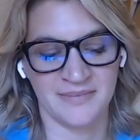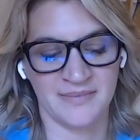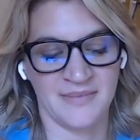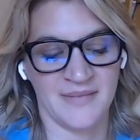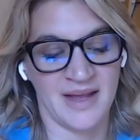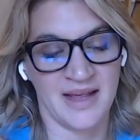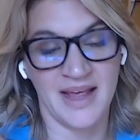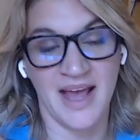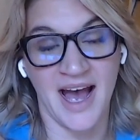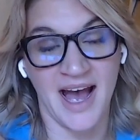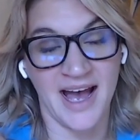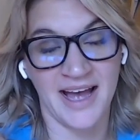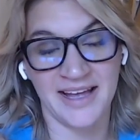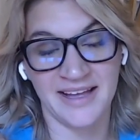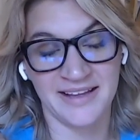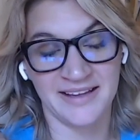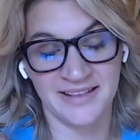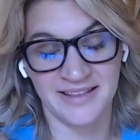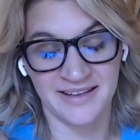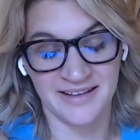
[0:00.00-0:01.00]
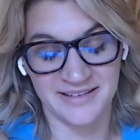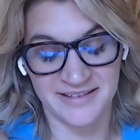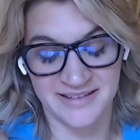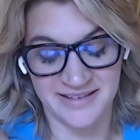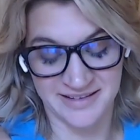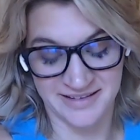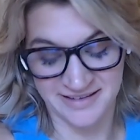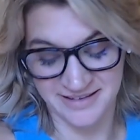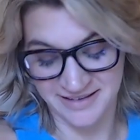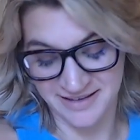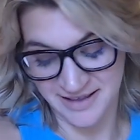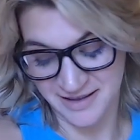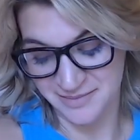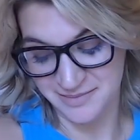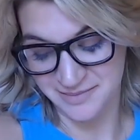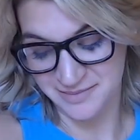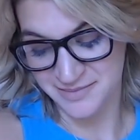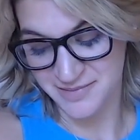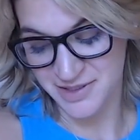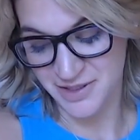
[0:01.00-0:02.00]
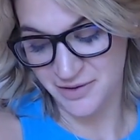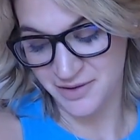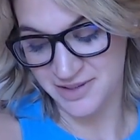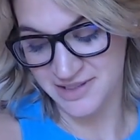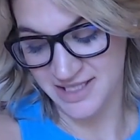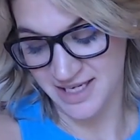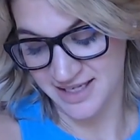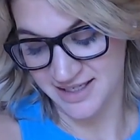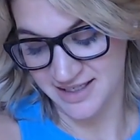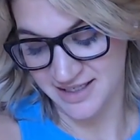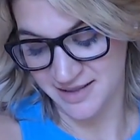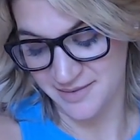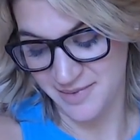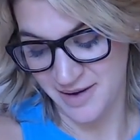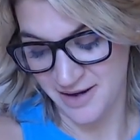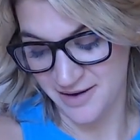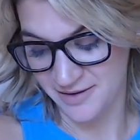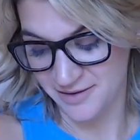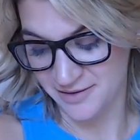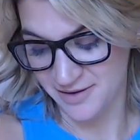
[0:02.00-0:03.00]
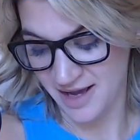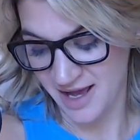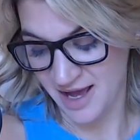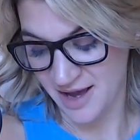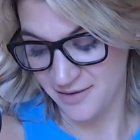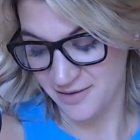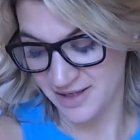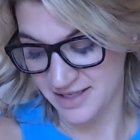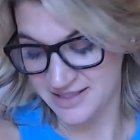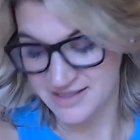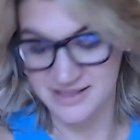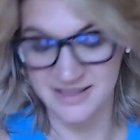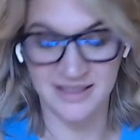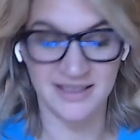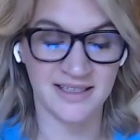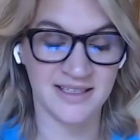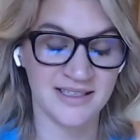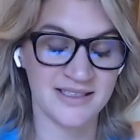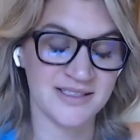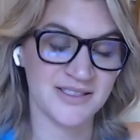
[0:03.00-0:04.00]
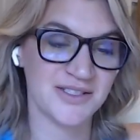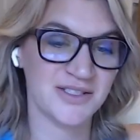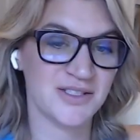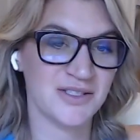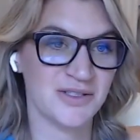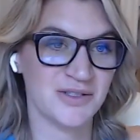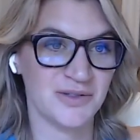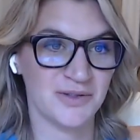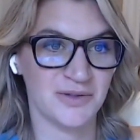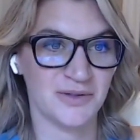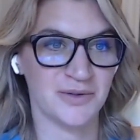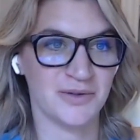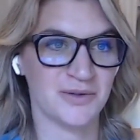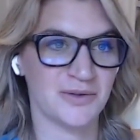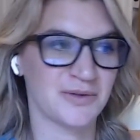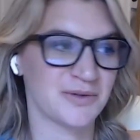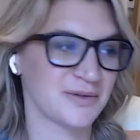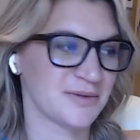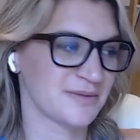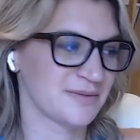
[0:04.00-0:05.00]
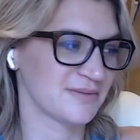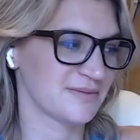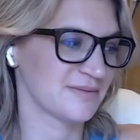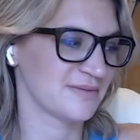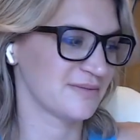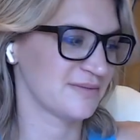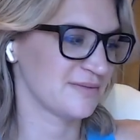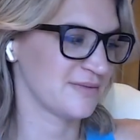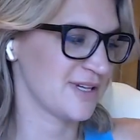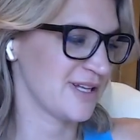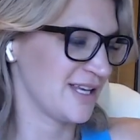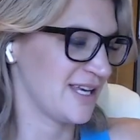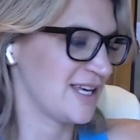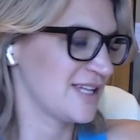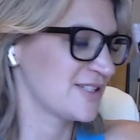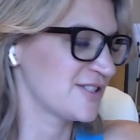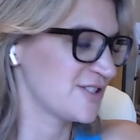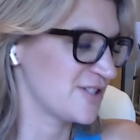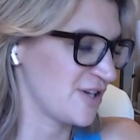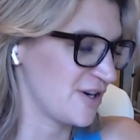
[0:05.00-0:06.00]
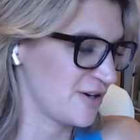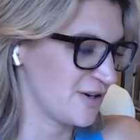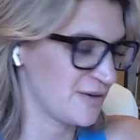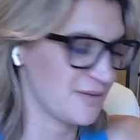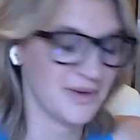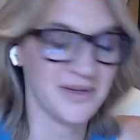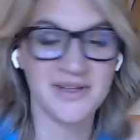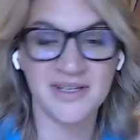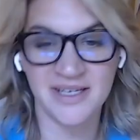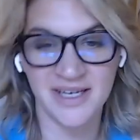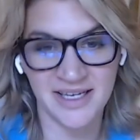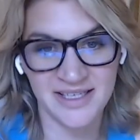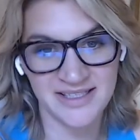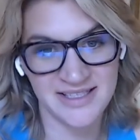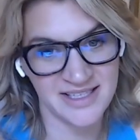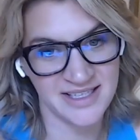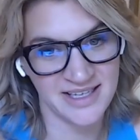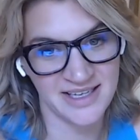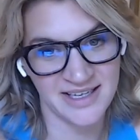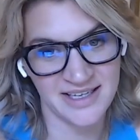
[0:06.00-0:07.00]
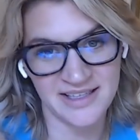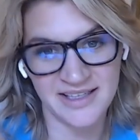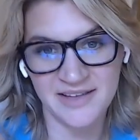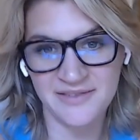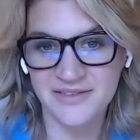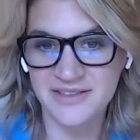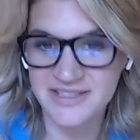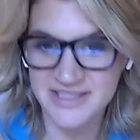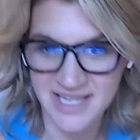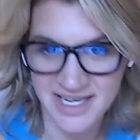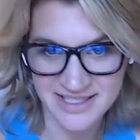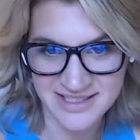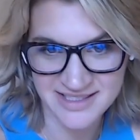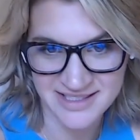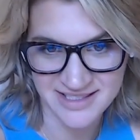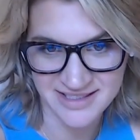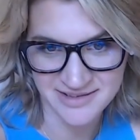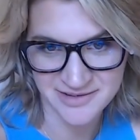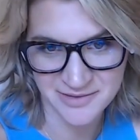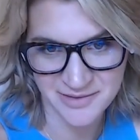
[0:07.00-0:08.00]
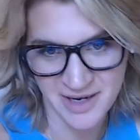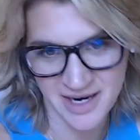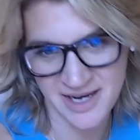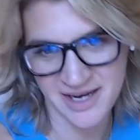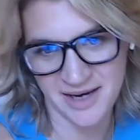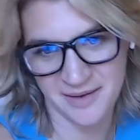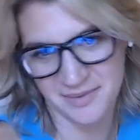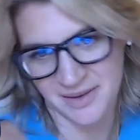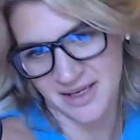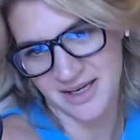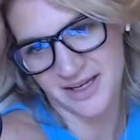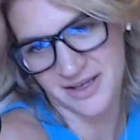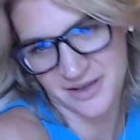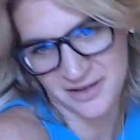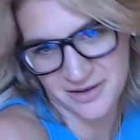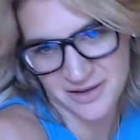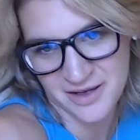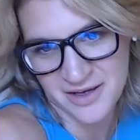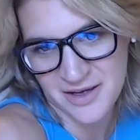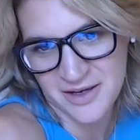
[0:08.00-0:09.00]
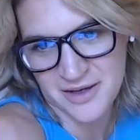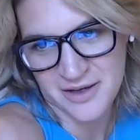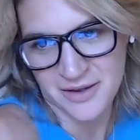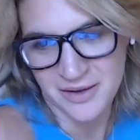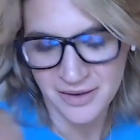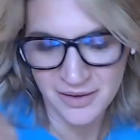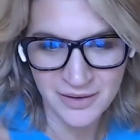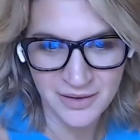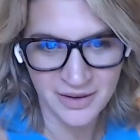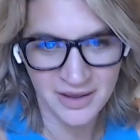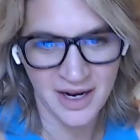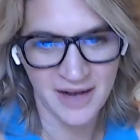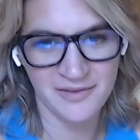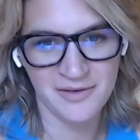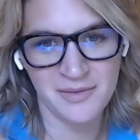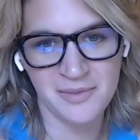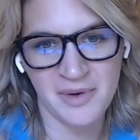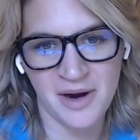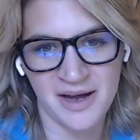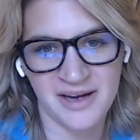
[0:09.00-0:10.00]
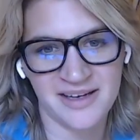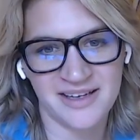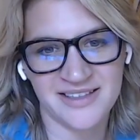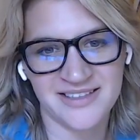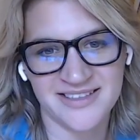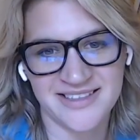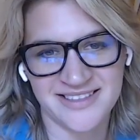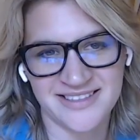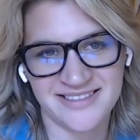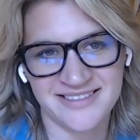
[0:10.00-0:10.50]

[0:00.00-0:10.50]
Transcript: Yeah, I am so excited about how easy it is to really get started with an idea and even test it, right? I mean, it could, you could have a product and